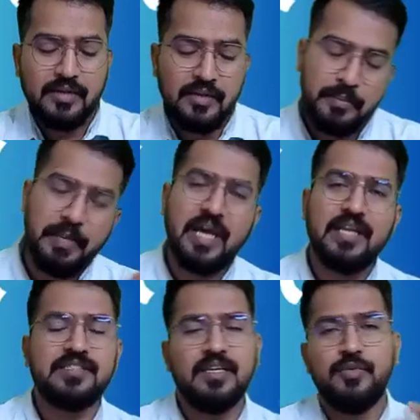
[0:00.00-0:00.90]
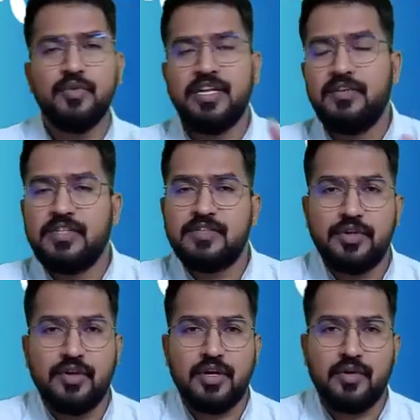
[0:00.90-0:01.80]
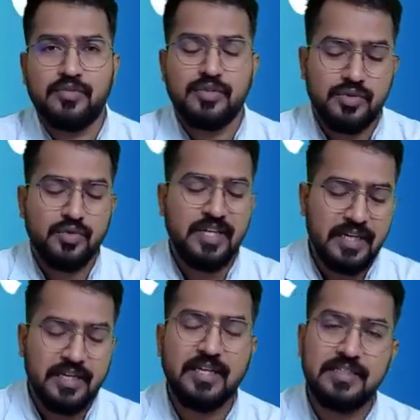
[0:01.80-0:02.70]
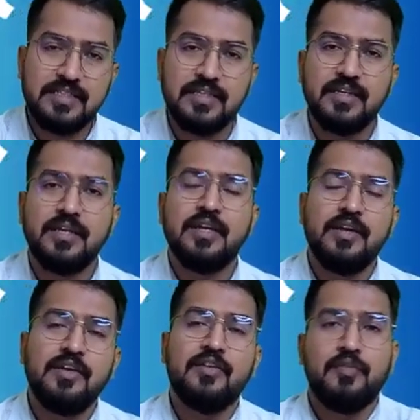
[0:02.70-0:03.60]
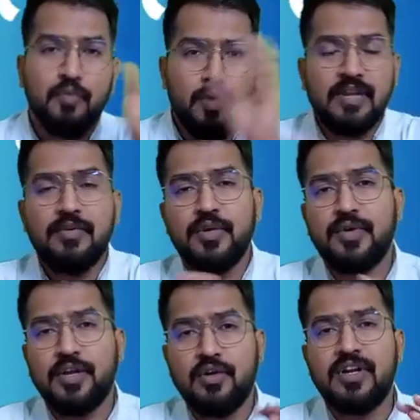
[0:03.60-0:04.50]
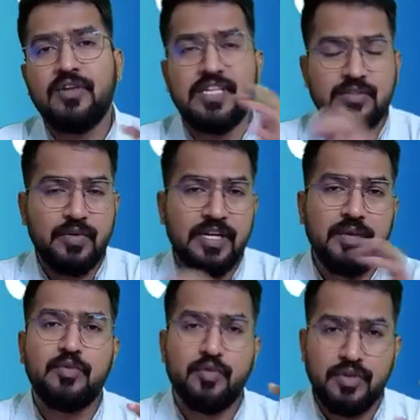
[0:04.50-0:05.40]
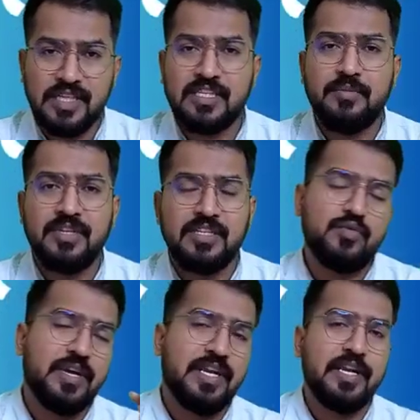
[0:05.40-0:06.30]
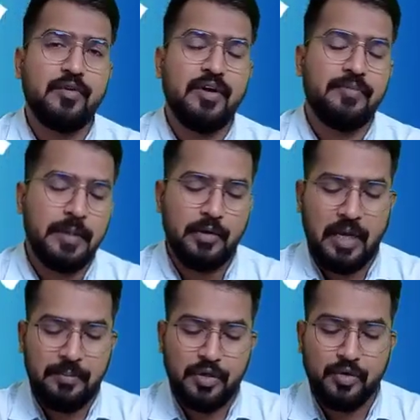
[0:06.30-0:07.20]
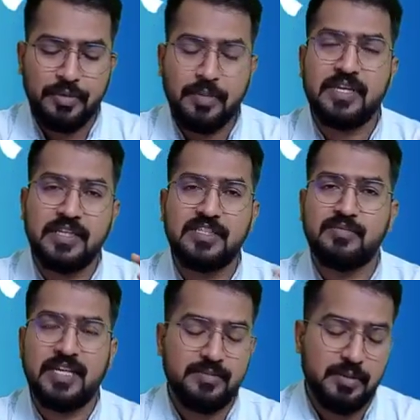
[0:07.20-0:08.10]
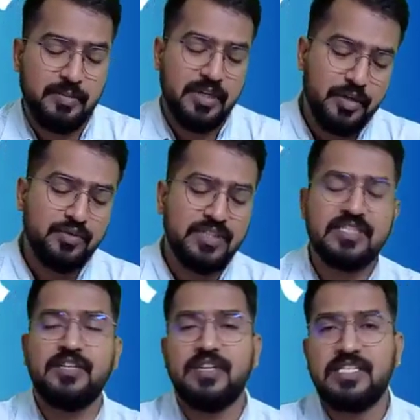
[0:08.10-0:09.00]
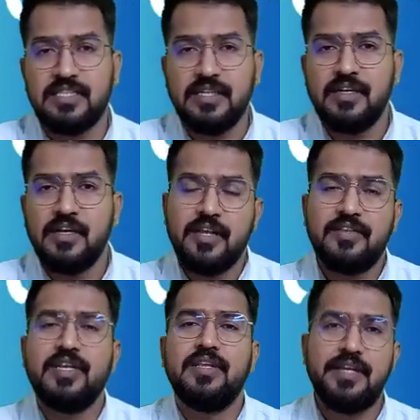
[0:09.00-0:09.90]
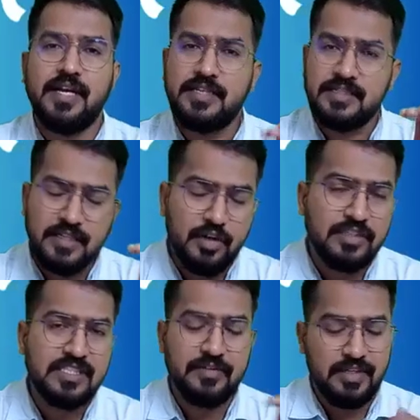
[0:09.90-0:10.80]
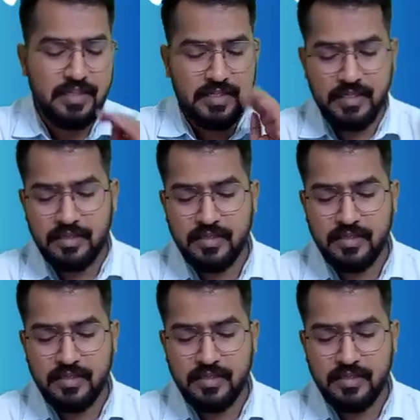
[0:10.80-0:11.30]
balance time you can invest for your accounts, so that at least whatever you cannot revise 1 day before the exam in this quantitative aptitude paper, that is maths paper, you just revise here 3 hours on 7th and 8th,